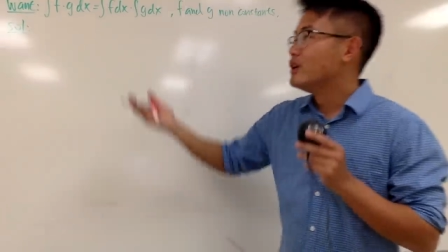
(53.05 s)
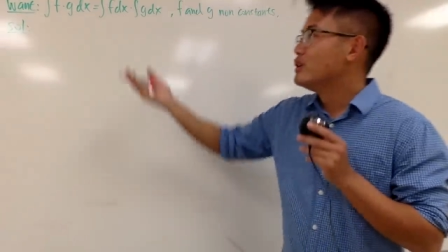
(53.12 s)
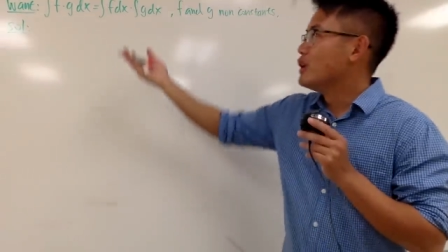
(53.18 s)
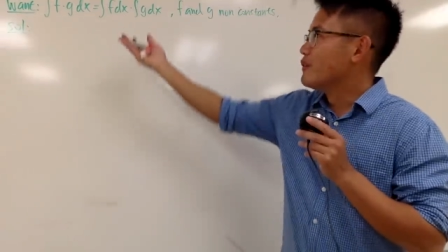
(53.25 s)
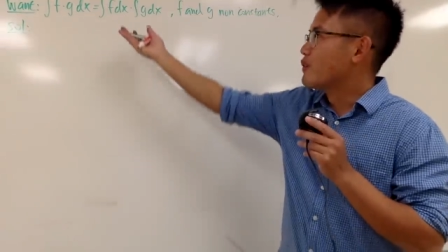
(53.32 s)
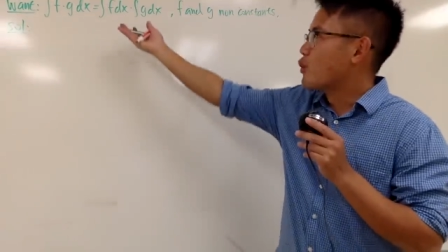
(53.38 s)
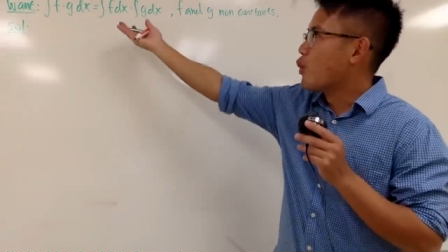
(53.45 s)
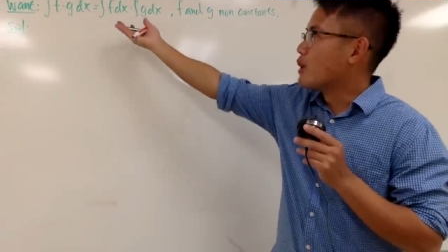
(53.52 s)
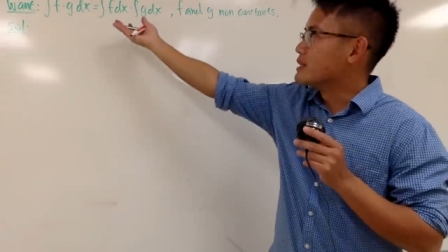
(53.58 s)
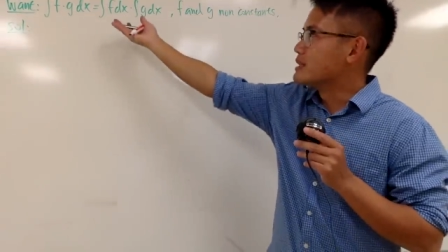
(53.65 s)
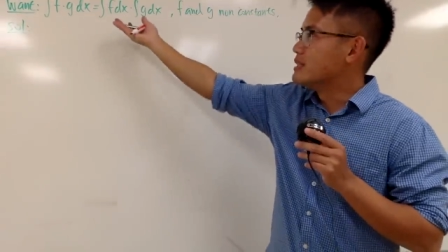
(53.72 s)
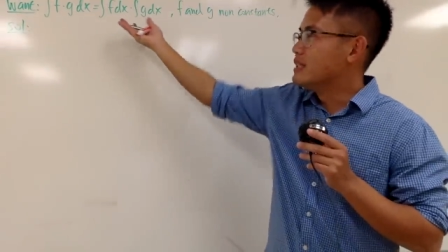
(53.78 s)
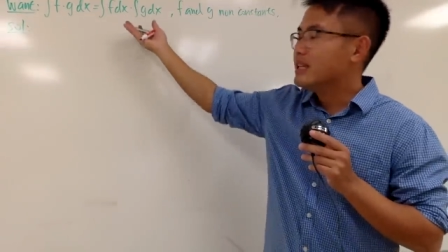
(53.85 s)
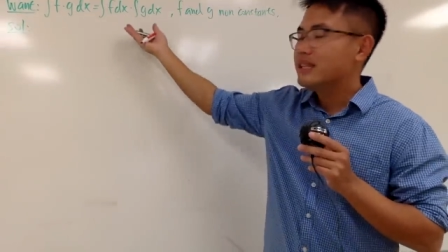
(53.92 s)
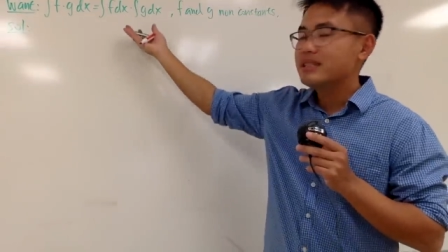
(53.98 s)
Of course,
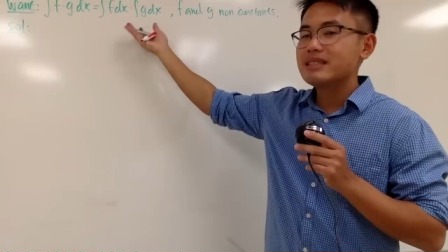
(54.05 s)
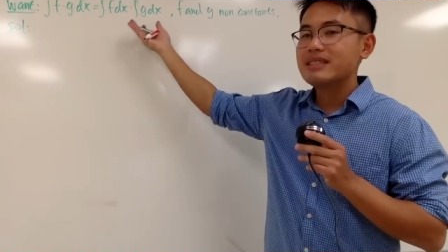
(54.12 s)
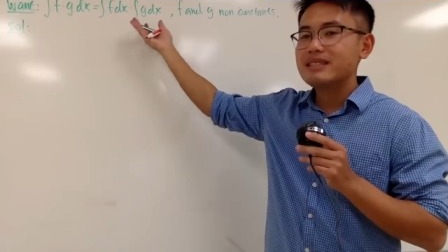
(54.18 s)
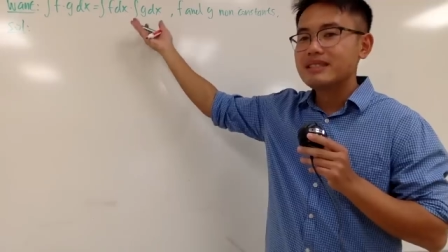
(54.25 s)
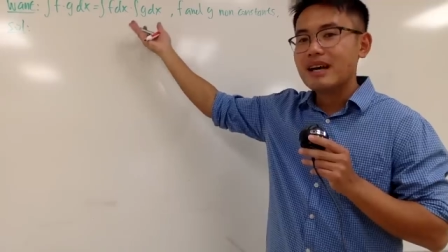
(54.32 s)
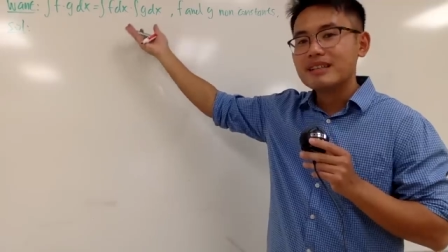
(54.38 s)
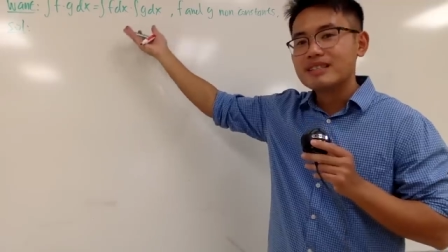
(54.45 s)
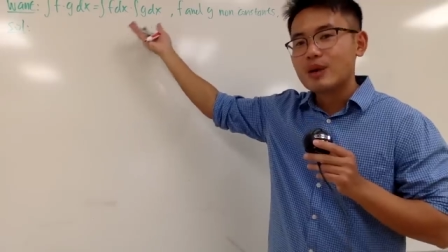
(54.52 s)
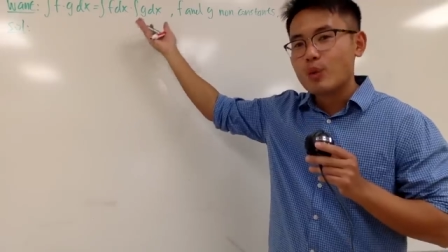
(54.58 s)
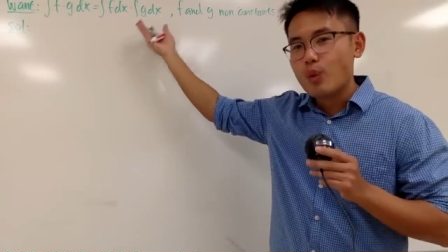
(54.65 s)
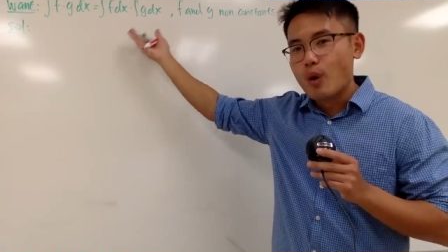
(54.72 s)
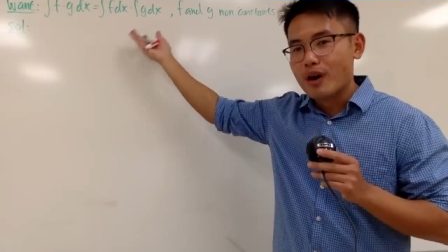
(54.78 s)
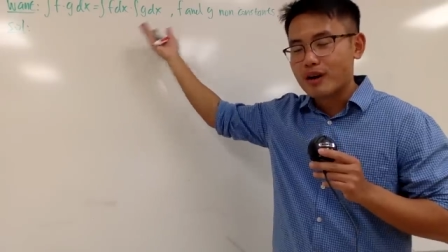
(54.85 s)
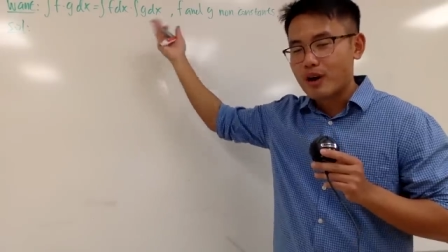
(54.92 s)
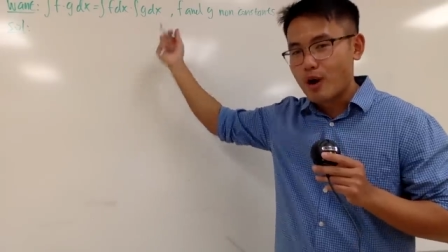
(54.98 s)
this doesn't
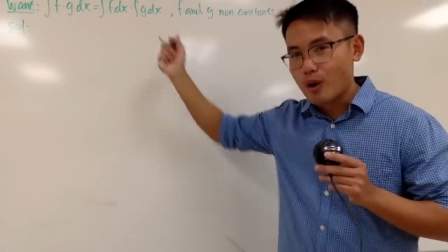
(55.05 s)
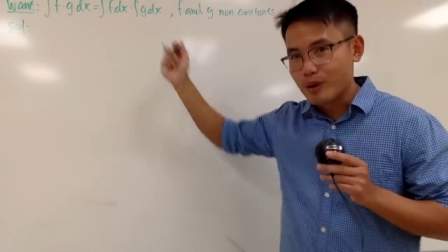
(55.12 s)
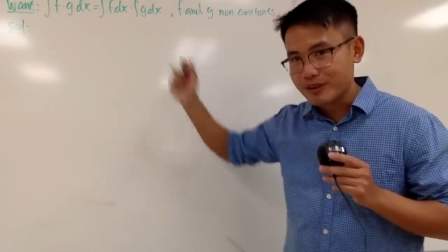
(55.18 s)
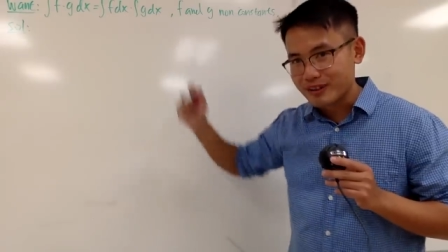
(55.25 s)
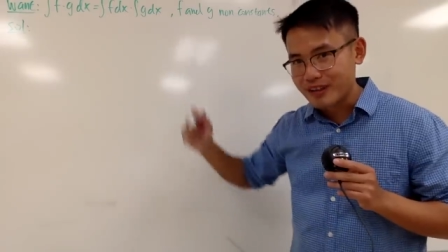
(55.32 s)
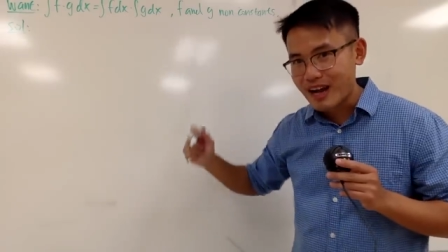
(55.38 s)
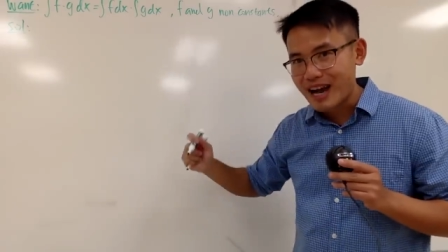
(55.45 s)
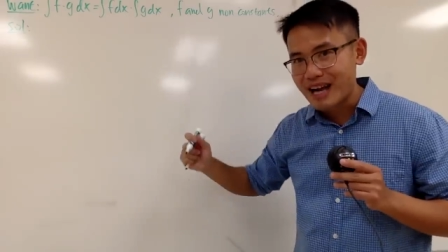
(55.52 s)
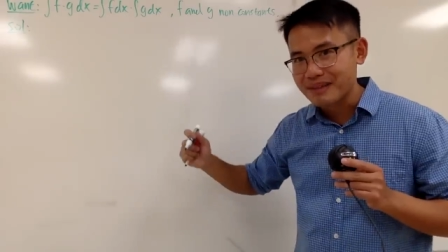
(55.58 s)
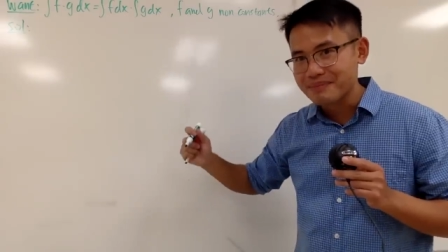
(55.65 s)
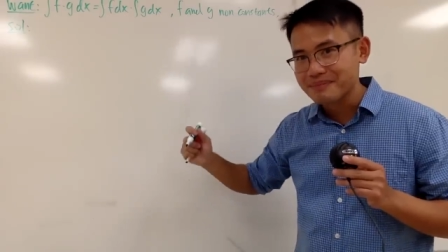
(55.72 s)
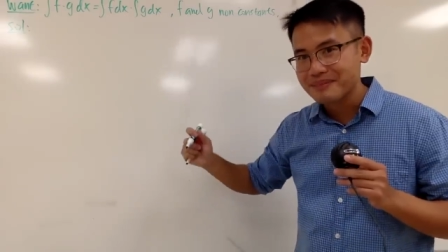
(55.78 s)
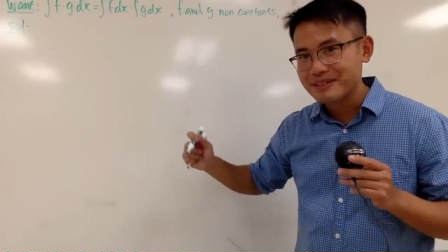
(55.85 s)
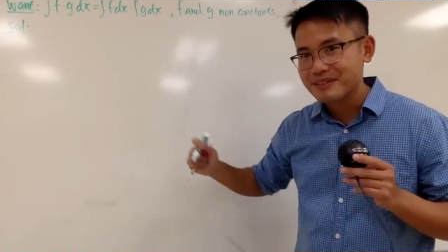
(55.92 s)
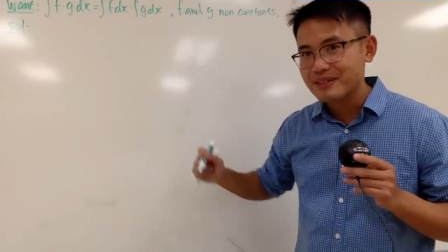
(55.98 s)
work all the time
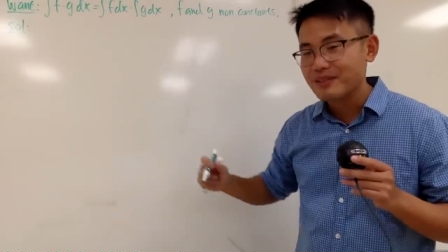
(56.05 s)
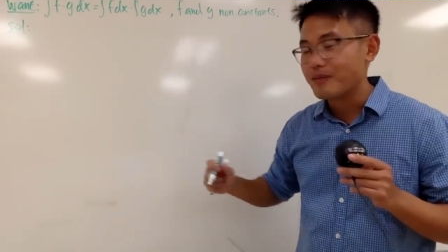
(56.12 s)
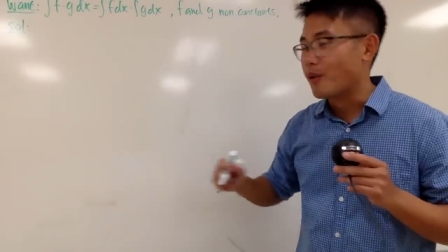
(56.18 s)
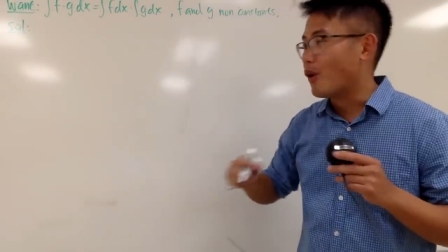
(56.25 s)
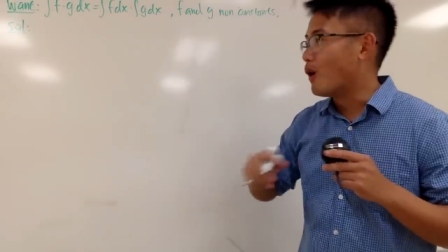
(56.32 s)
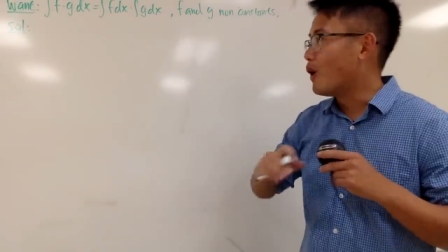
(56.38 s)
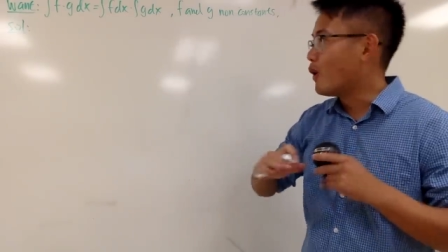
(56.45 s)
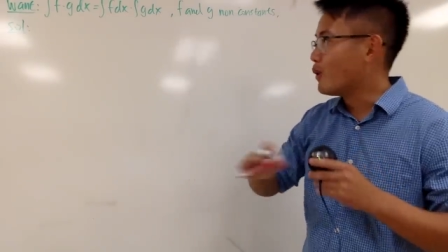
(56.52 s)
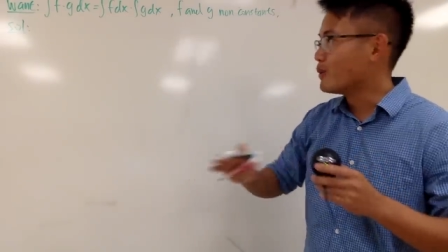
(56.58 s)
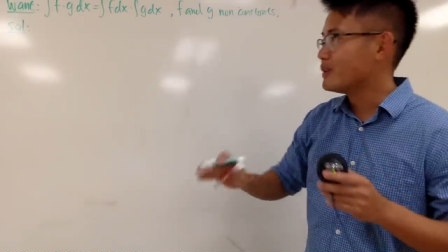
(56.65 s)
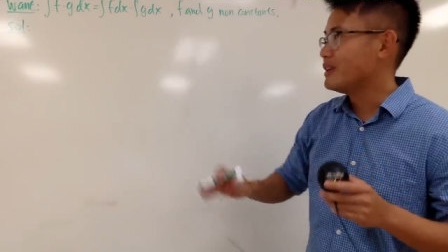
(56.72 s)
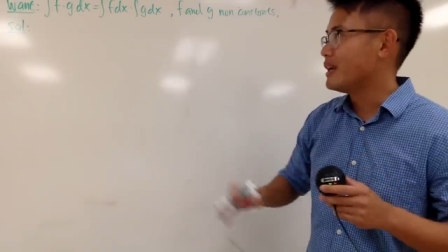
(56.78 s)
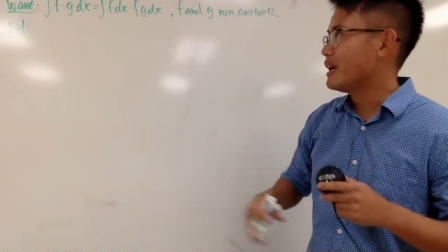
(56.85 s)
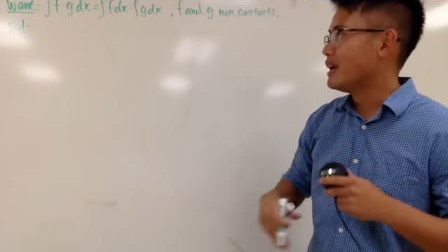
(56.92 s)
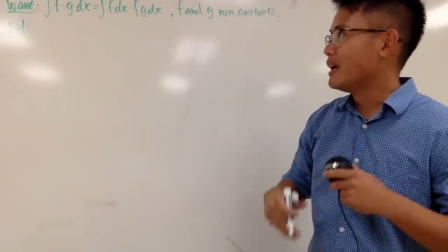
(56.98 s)
for all
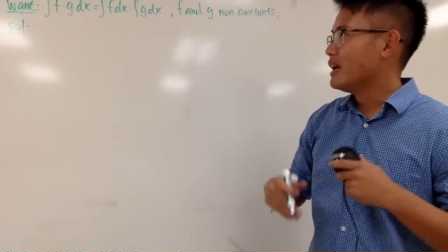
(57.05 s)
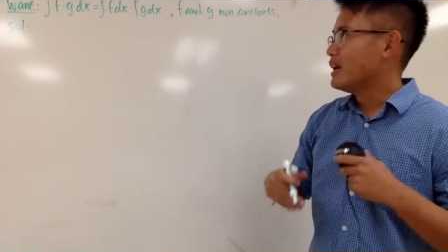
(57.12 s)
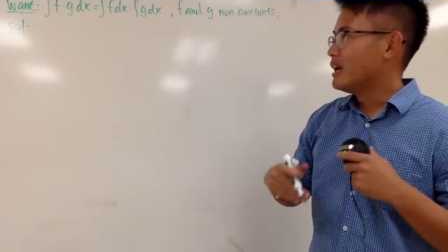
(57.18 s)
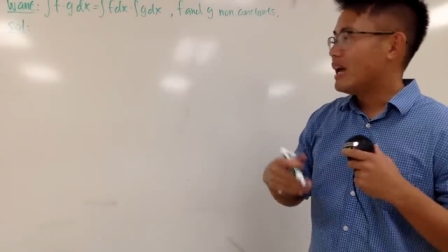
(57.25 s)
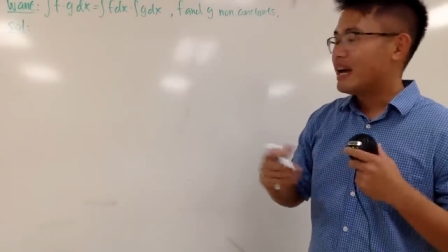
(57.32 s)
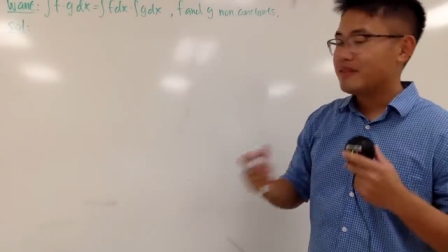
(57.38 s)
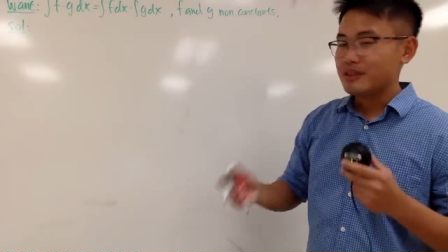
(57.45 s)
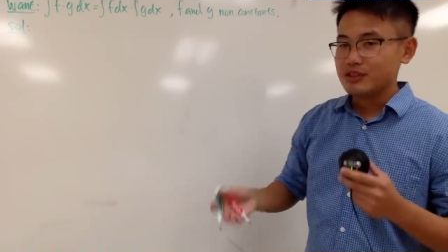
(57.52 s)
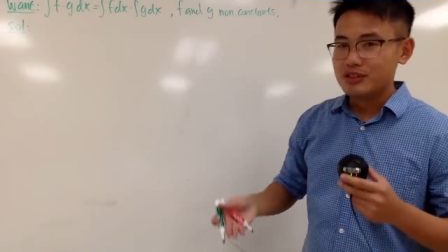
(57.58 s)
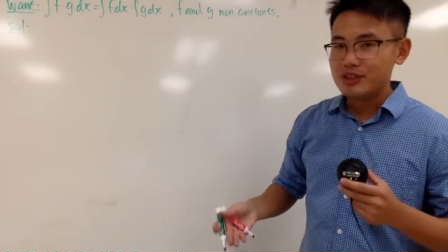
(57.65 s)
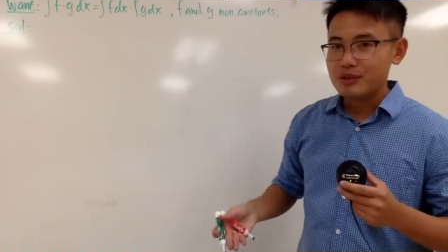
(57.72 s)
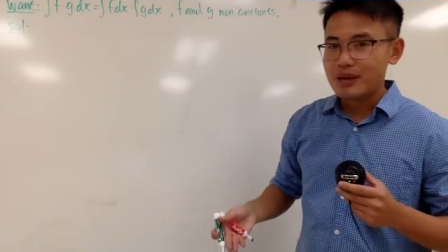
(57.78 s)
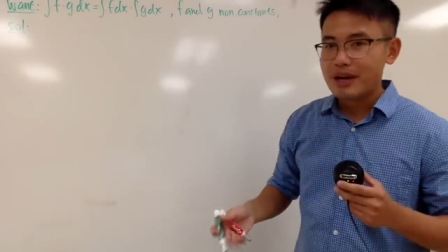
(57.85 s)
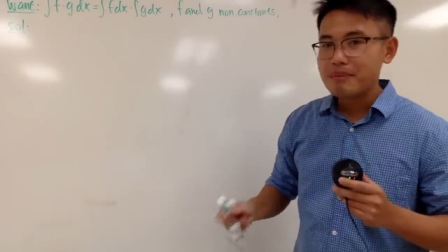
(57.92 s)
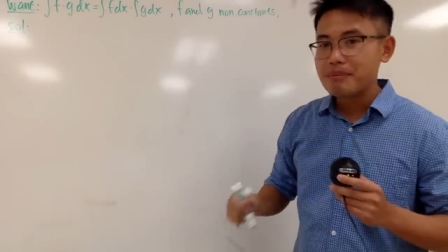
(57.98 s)
the f and
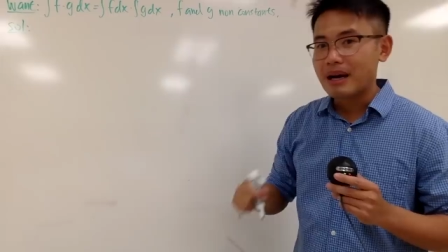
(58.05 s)
g, right?